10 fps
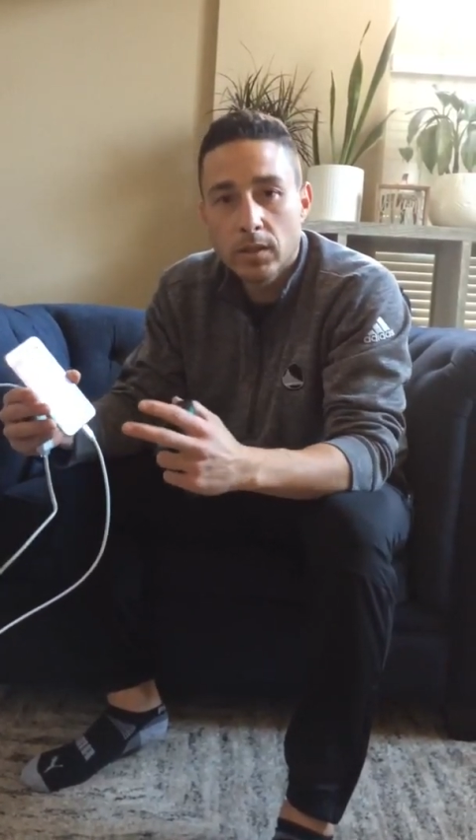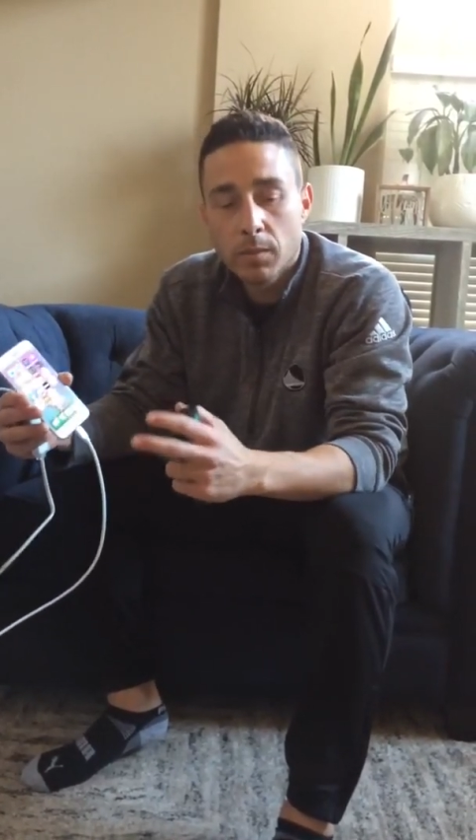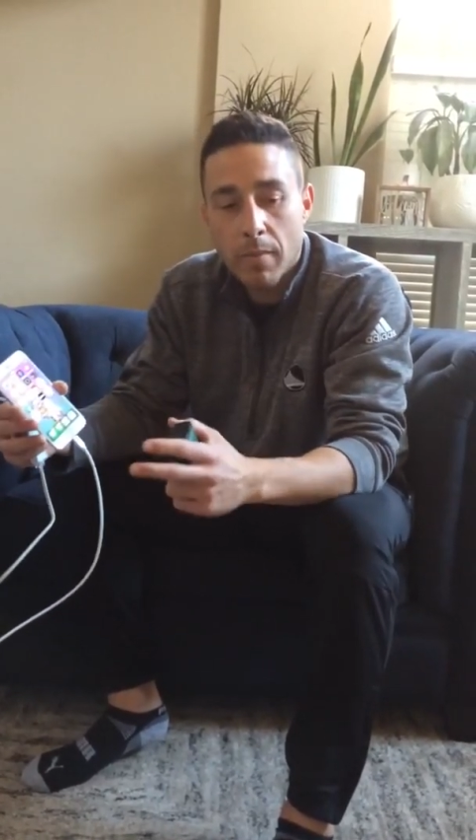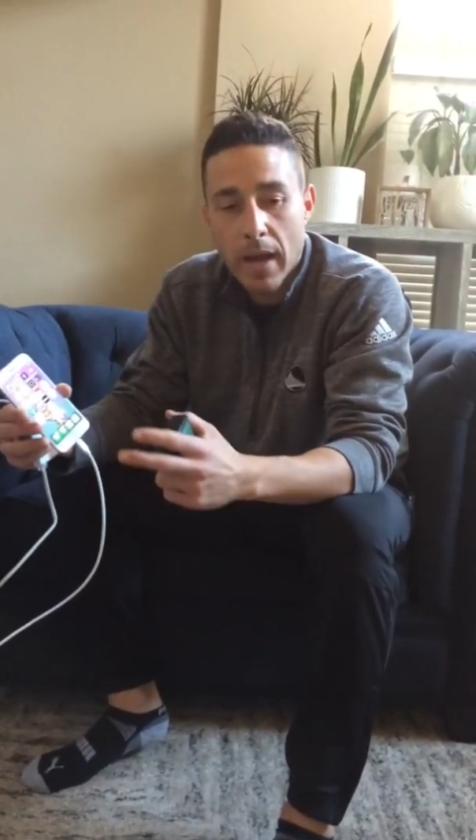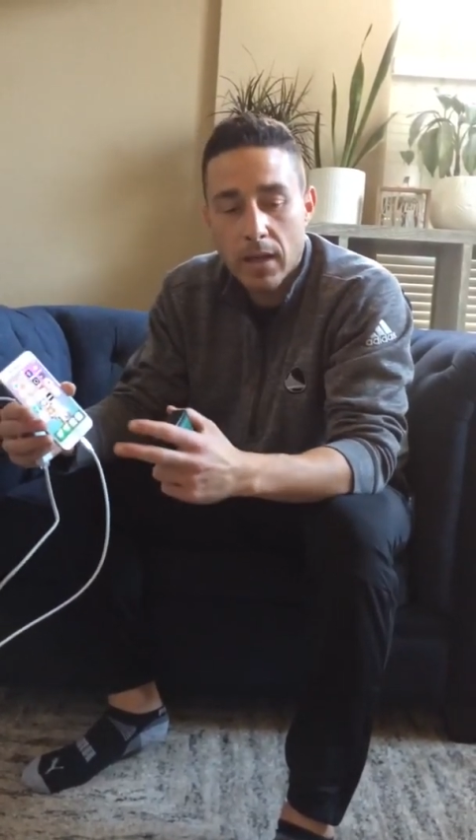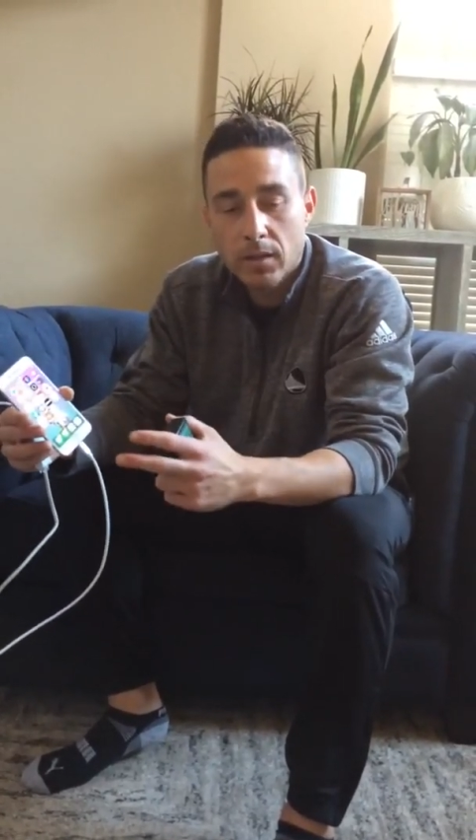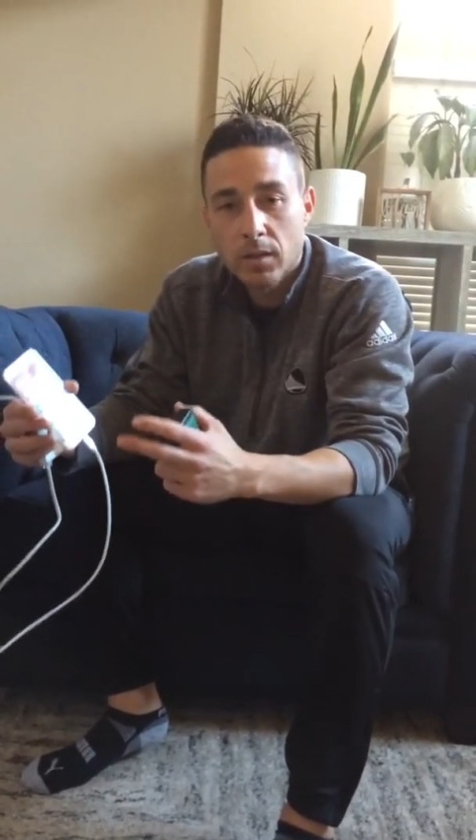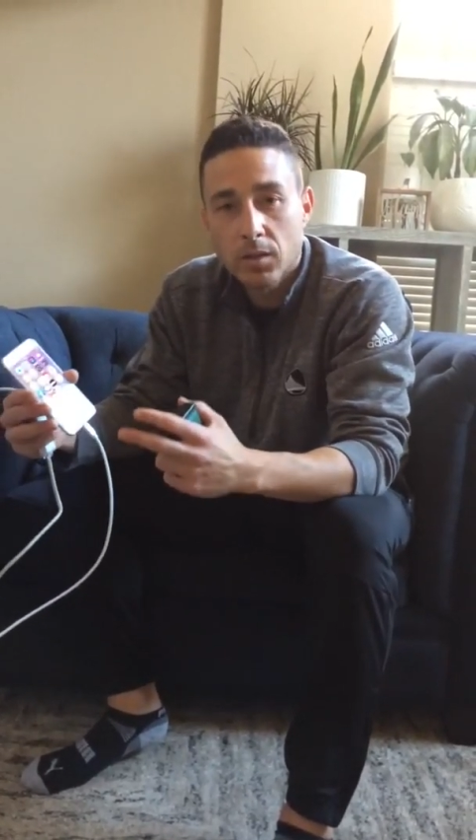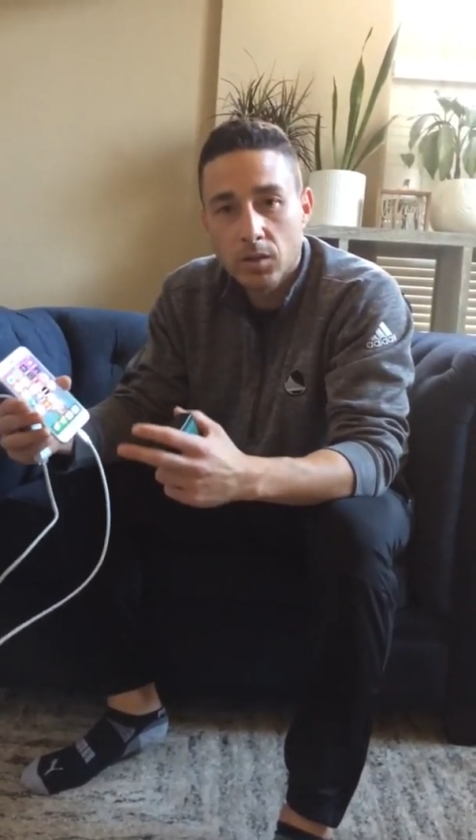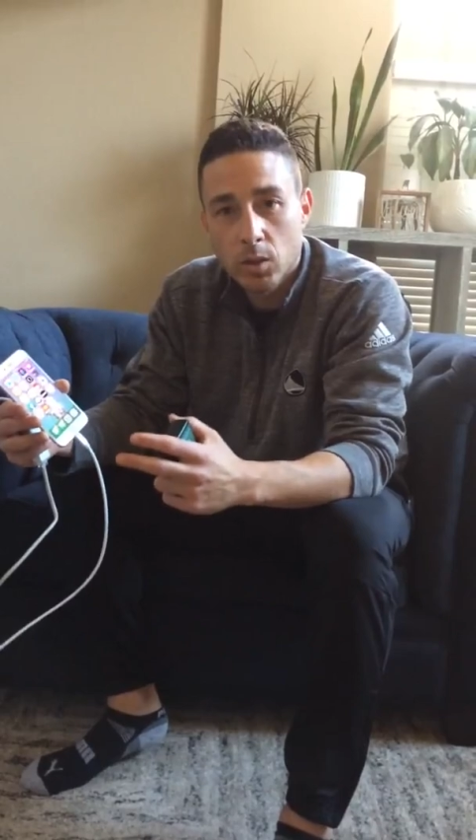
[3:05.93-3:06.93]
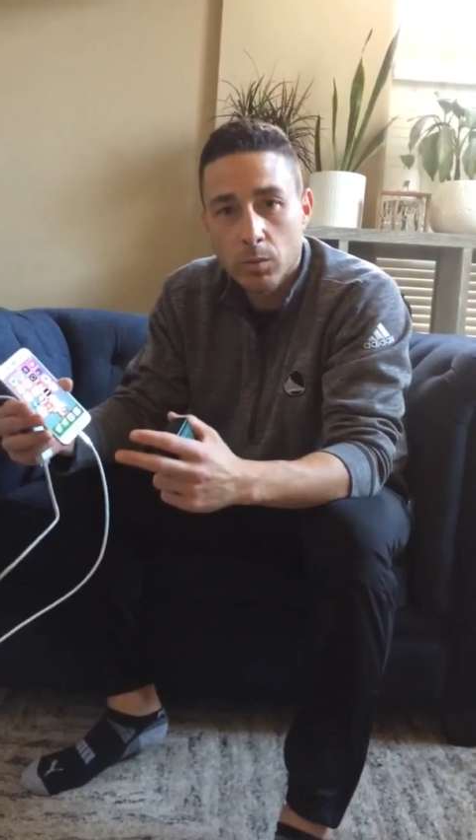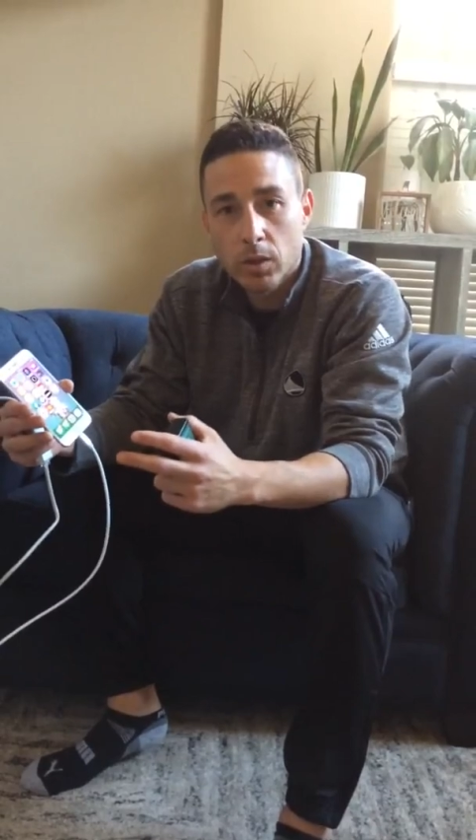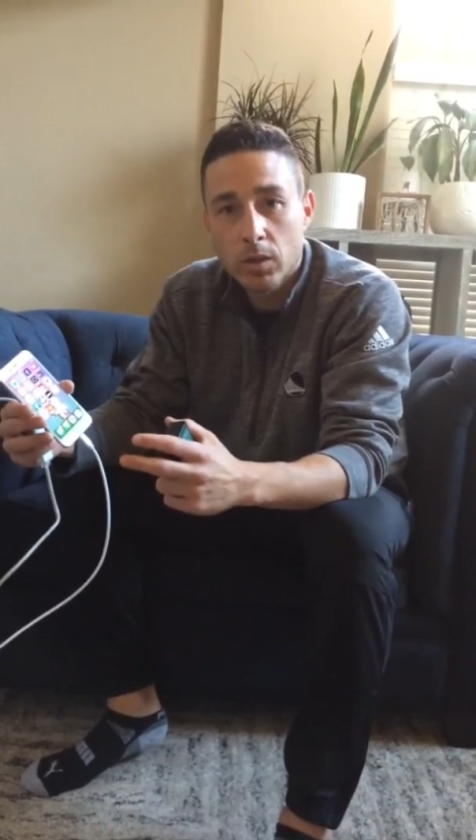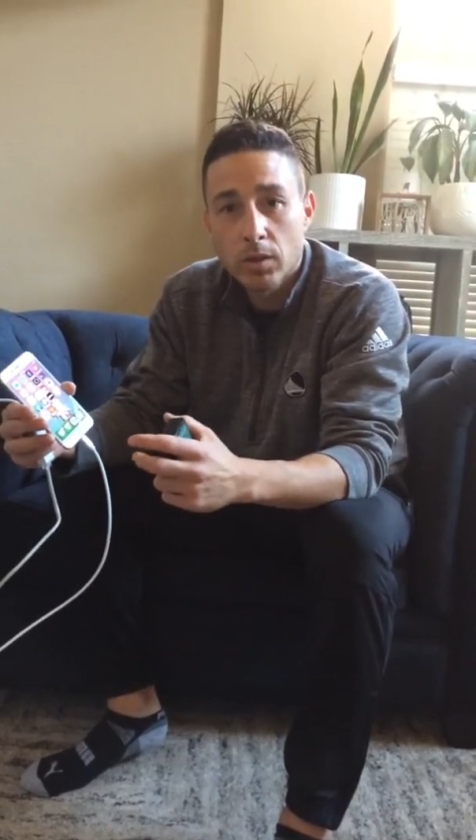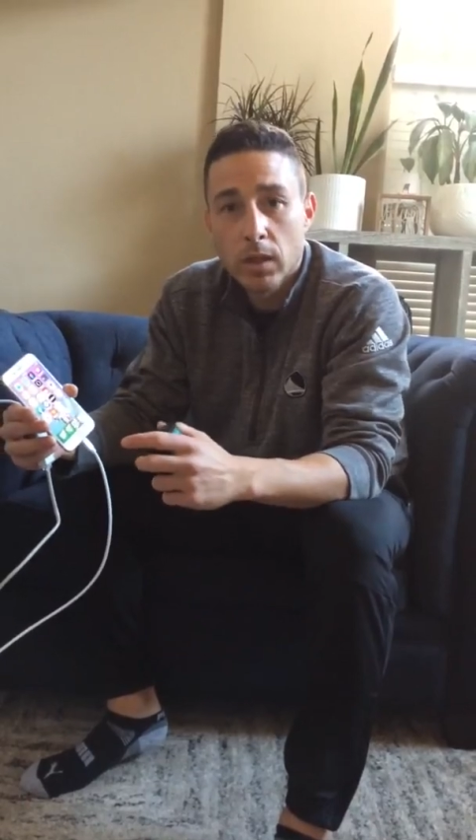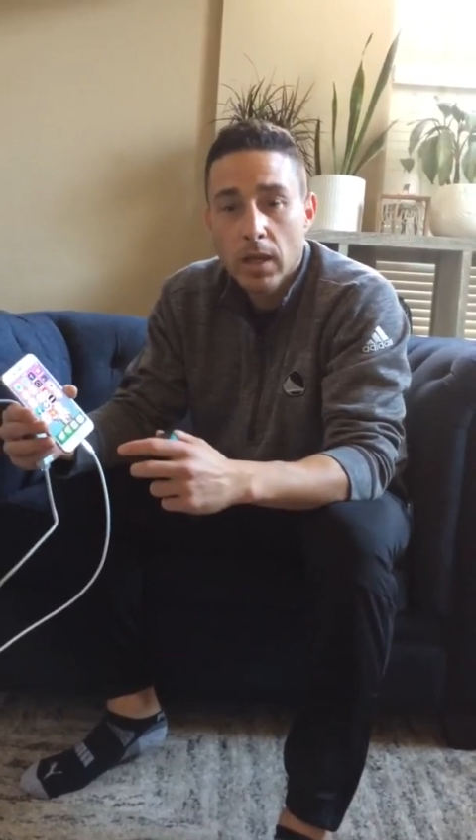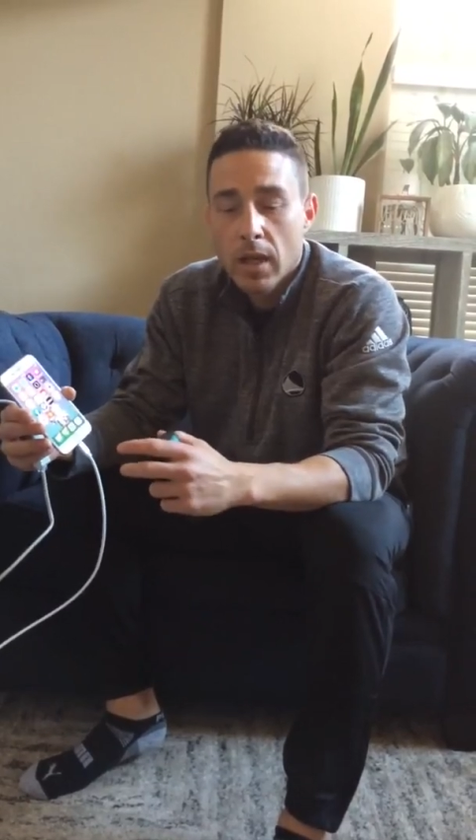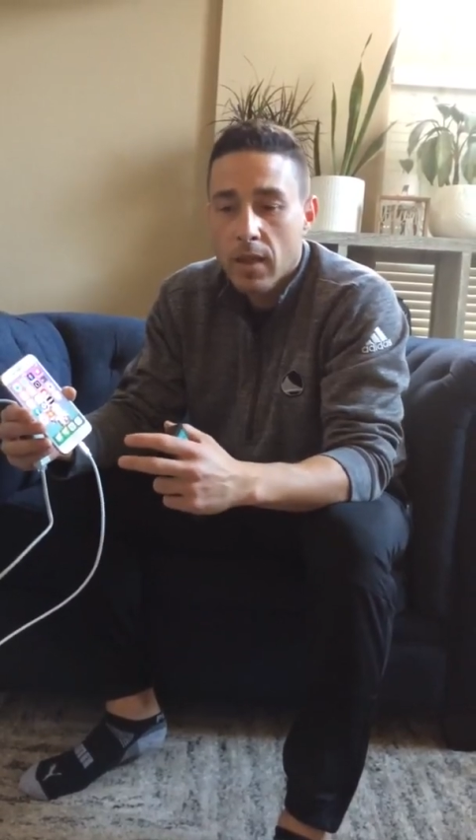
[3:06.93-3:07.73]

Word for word: is demand as consumers